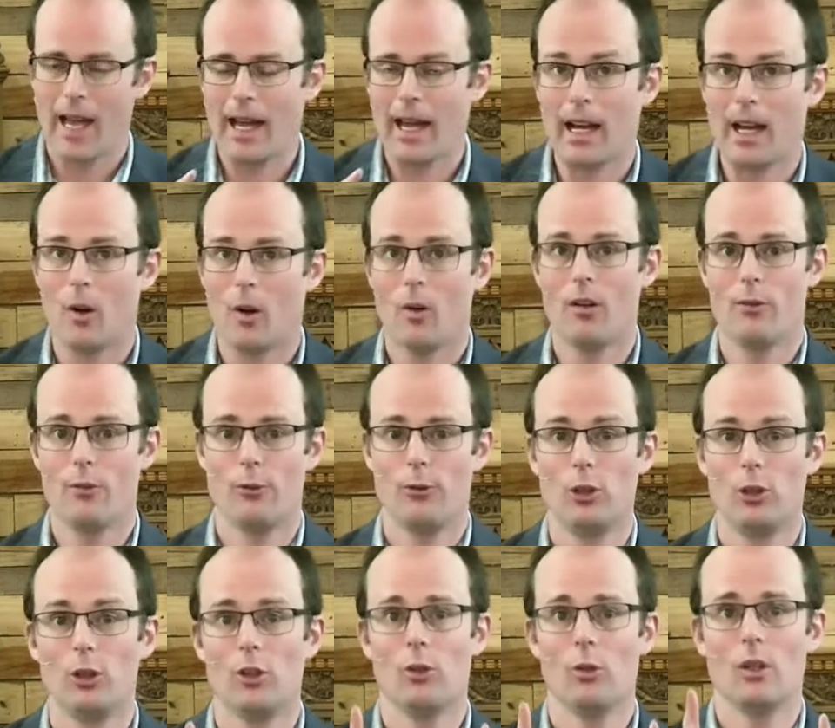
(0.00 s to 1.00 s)
Our
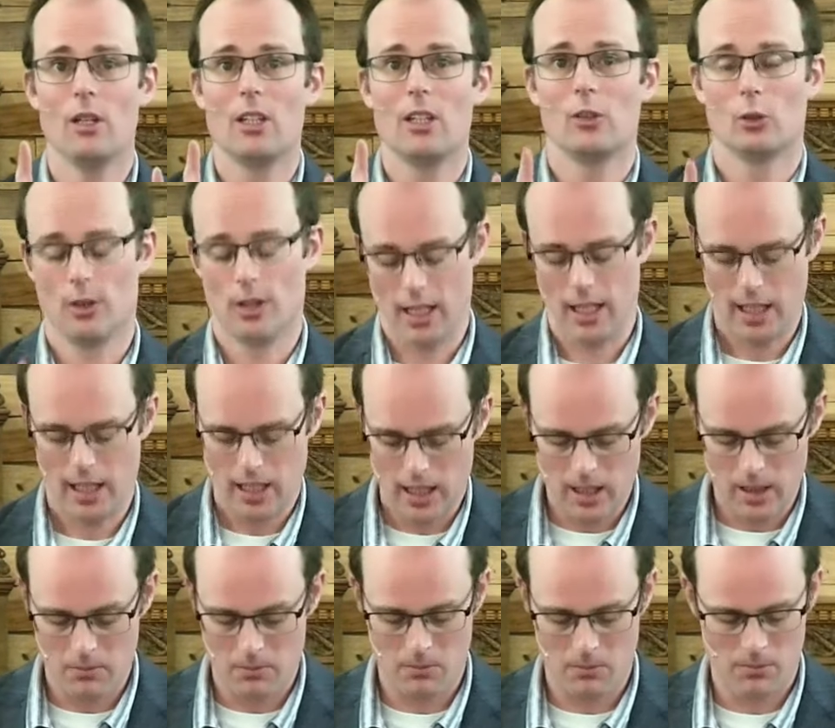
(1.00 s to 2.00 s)
view is on
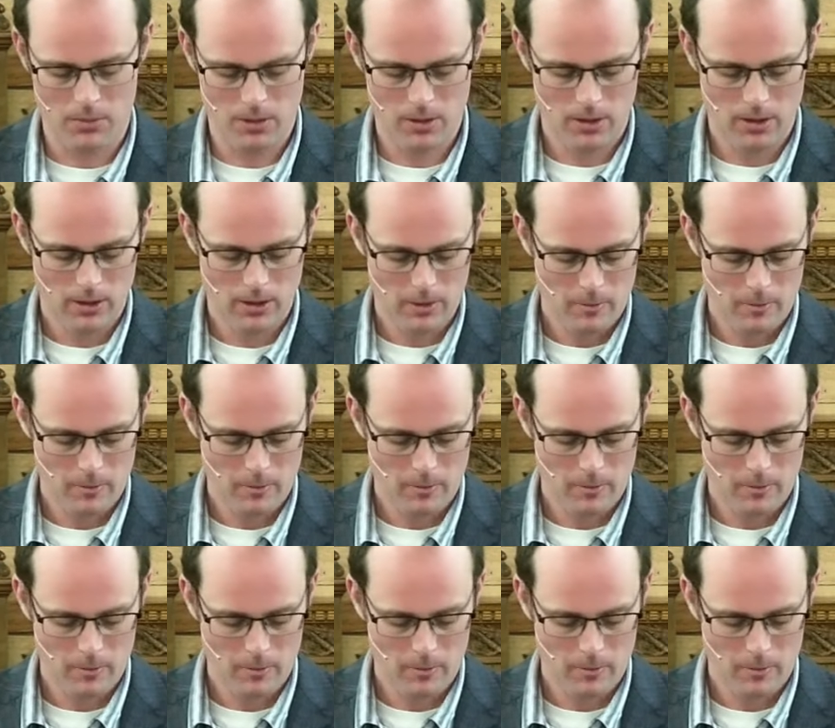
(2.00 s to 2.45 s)
Him,